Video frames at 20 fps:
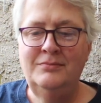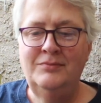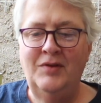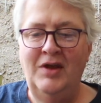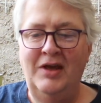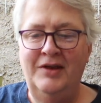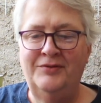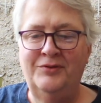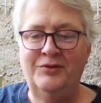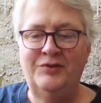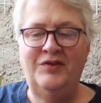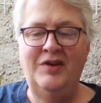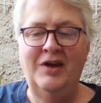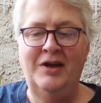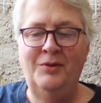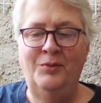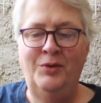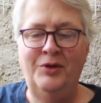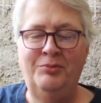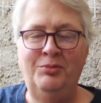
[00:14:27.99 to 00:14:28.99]
thanks for
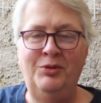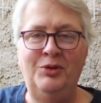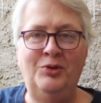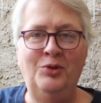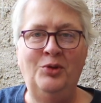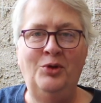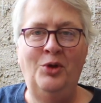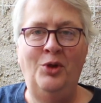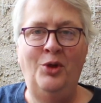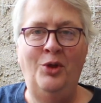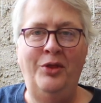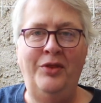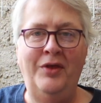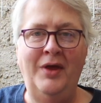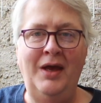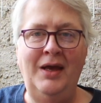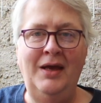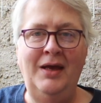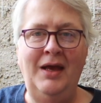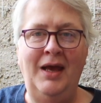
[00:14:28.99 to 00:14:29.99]
sticking with me through the whole
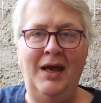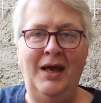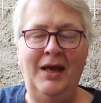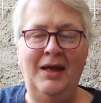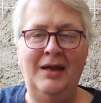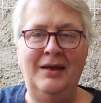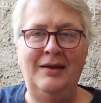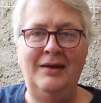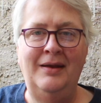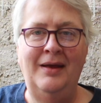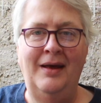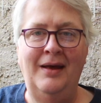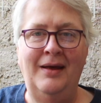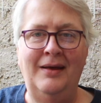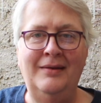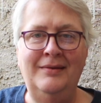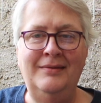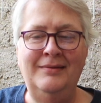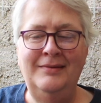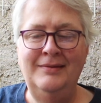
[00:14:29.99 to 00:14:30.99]
thing. And uh,